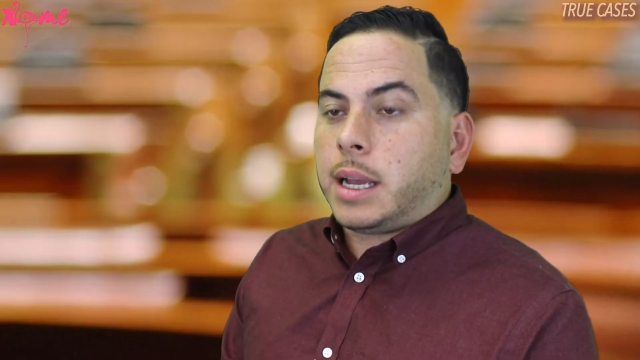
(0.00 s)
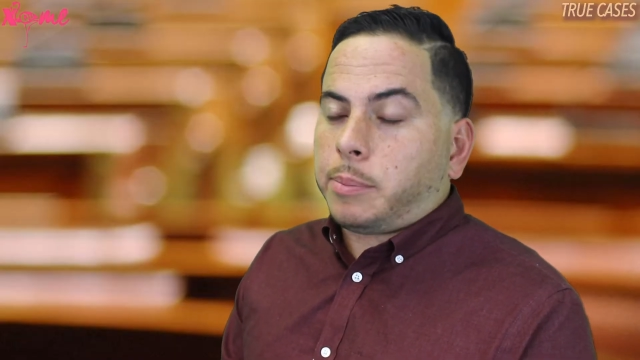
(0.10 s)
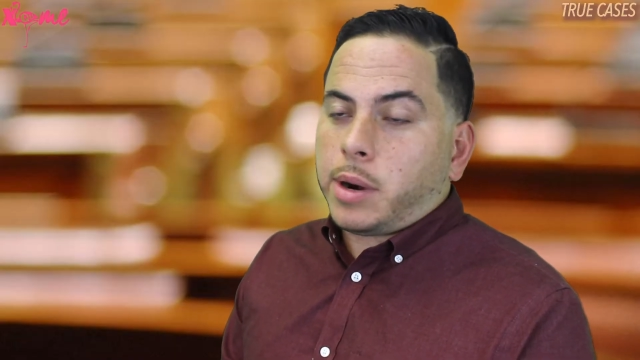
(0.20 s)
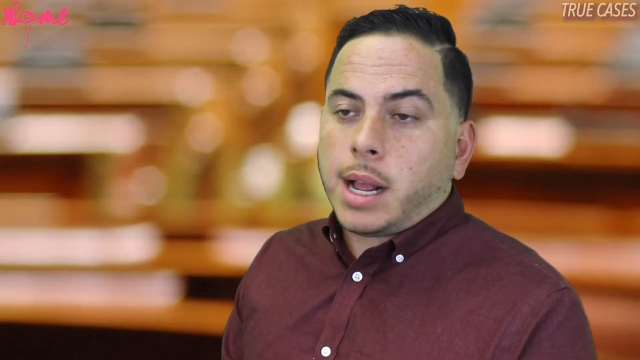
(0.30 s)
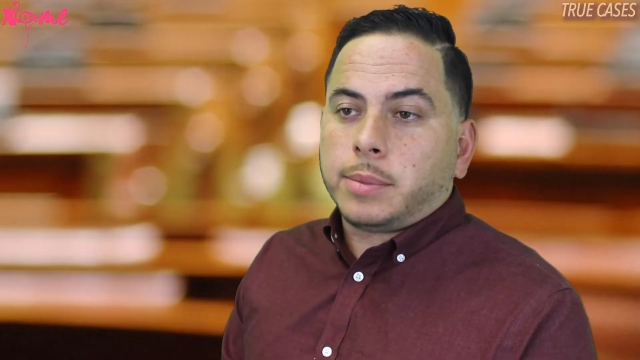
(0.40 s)

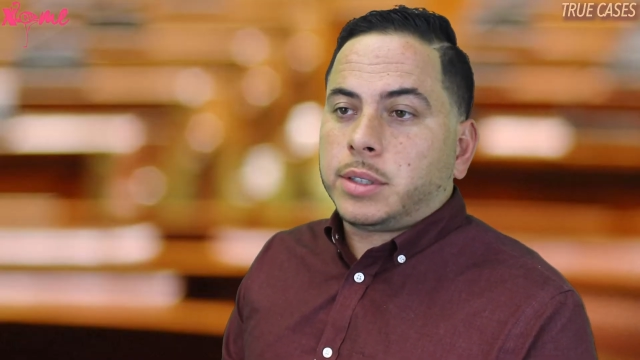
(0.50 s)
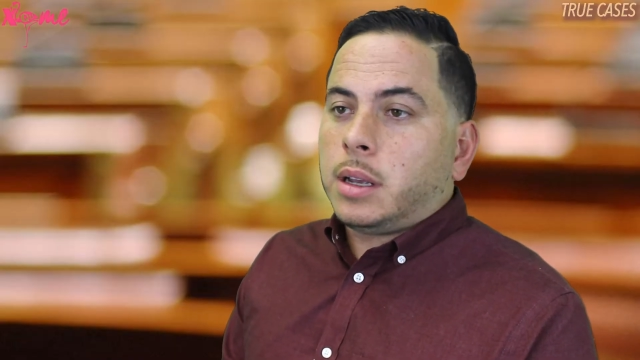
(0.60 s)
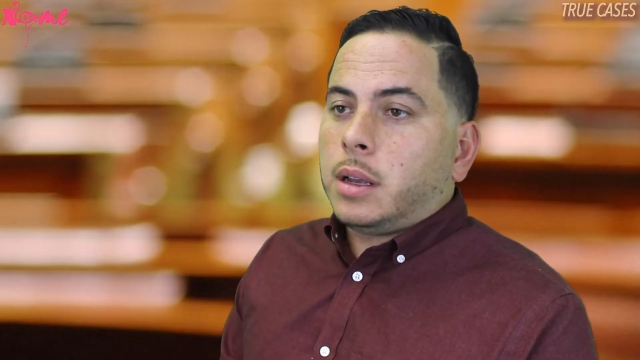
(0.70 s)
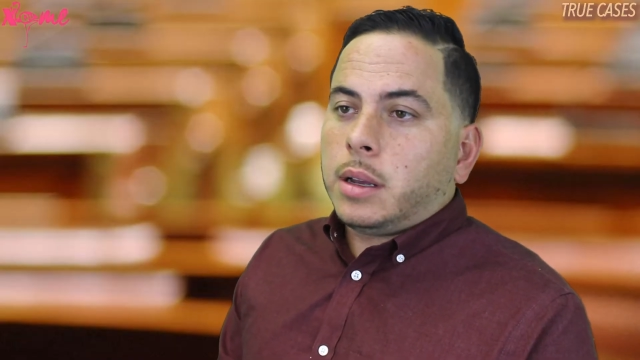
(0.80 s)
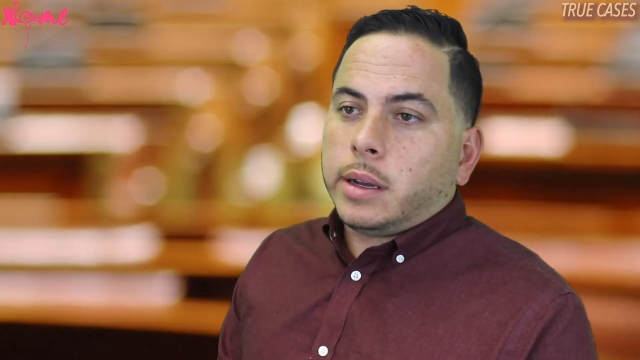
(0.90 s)
that perhaps
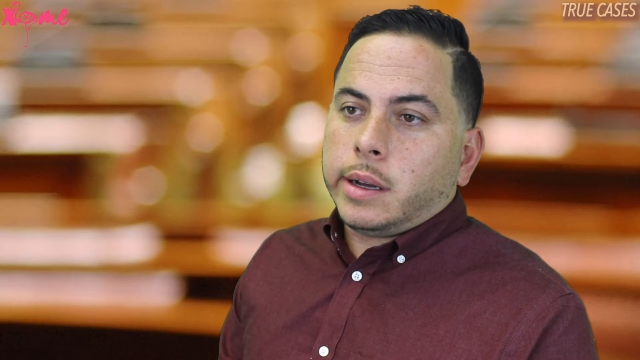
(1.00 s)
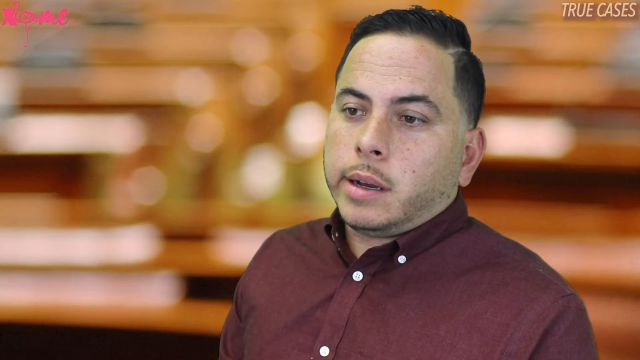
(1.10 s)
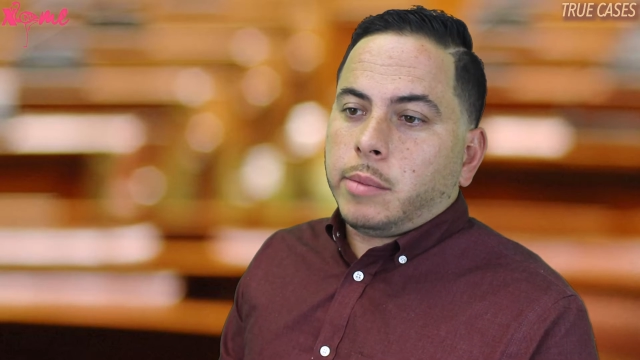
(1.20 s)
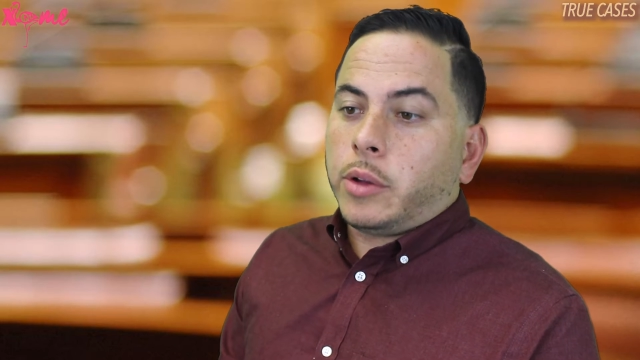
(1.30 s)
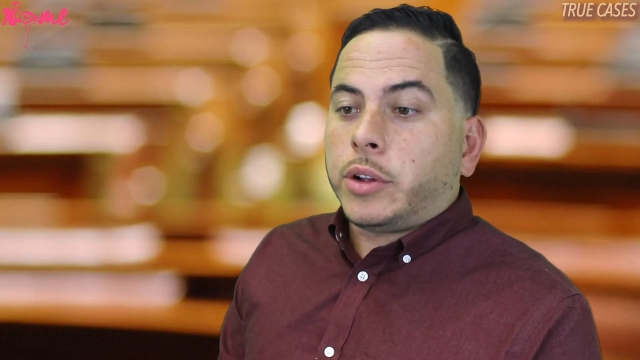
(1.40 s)

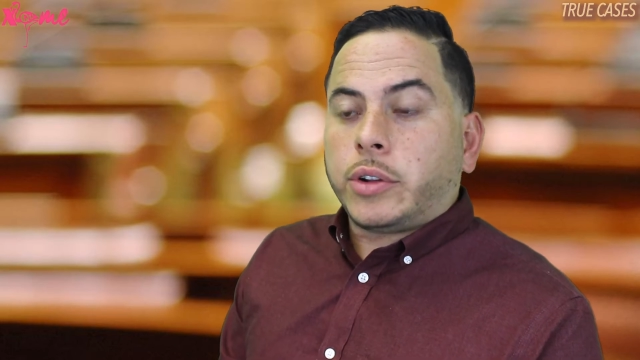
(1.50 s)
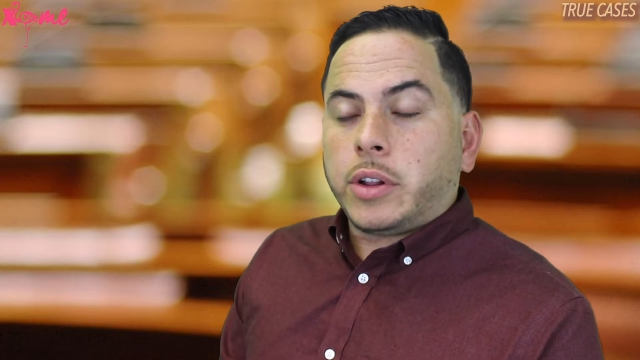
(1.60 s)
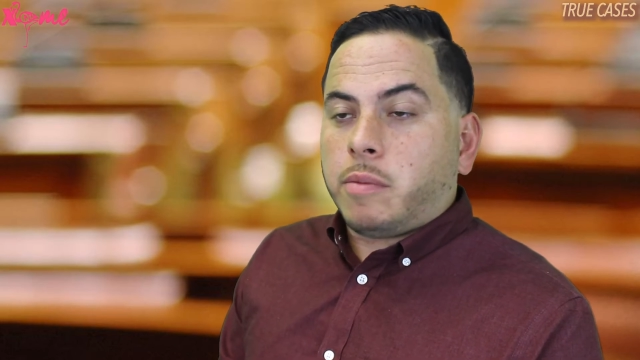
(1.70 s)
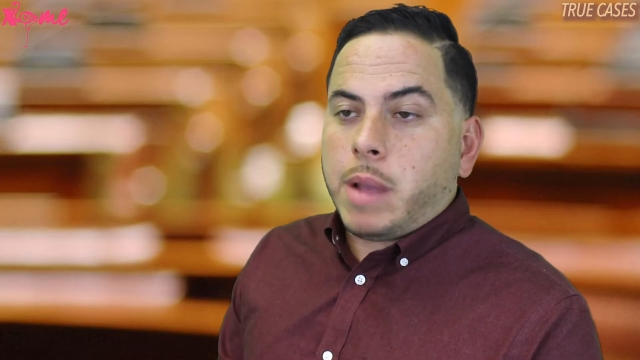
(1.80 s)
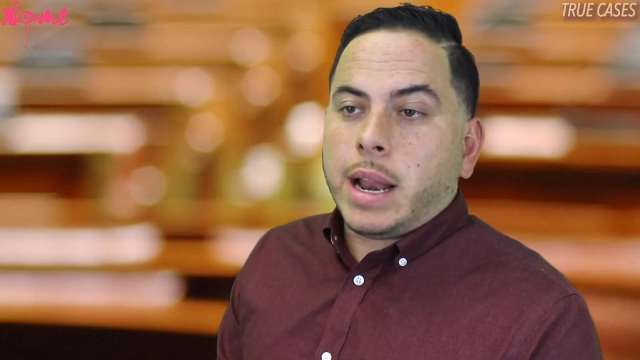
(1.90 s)
other
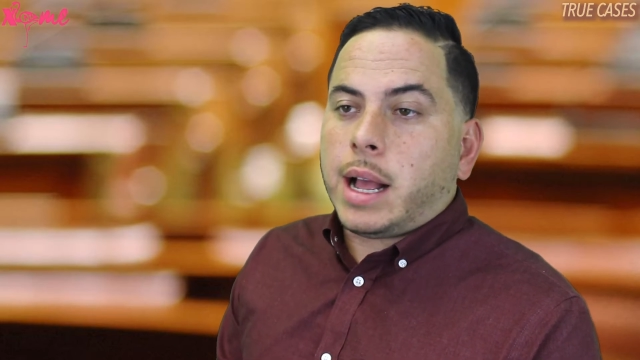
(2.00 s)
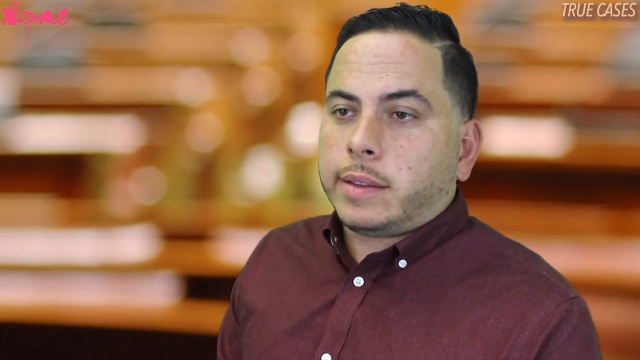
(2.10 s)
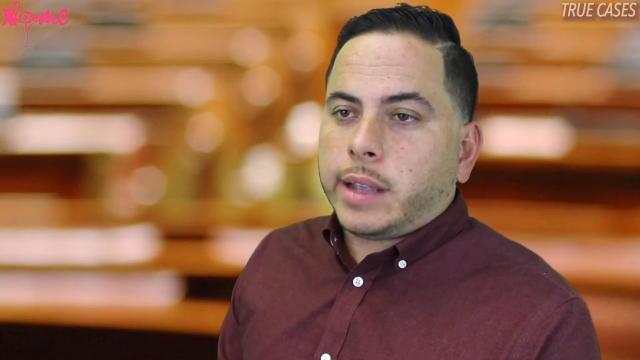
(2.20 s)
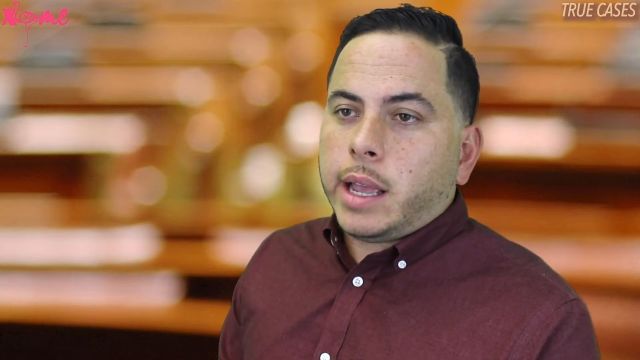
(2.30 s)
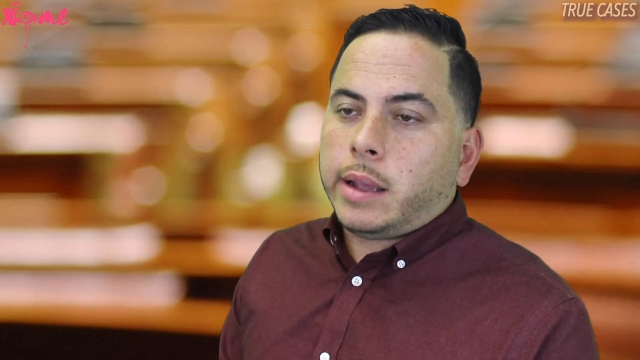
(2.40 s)
attorneys may
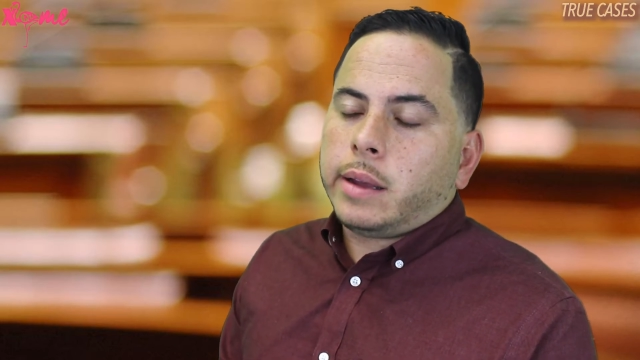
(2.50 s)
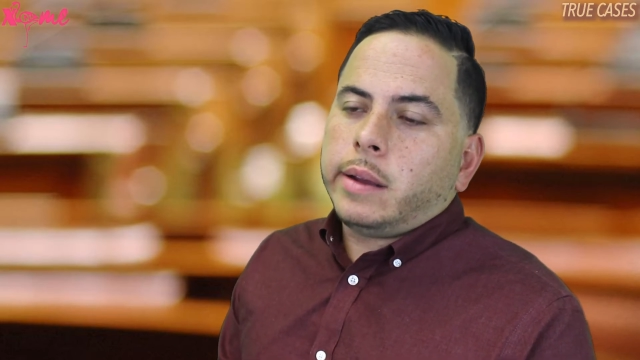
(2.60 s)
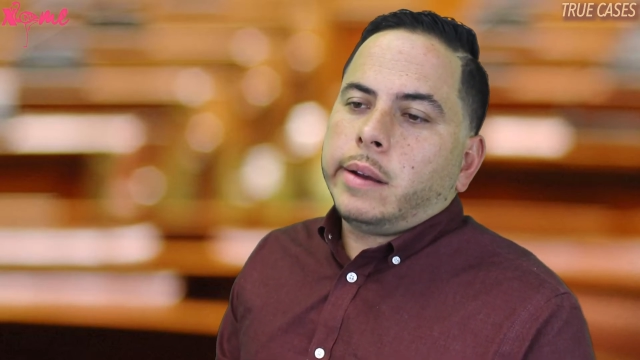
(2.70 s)
not take.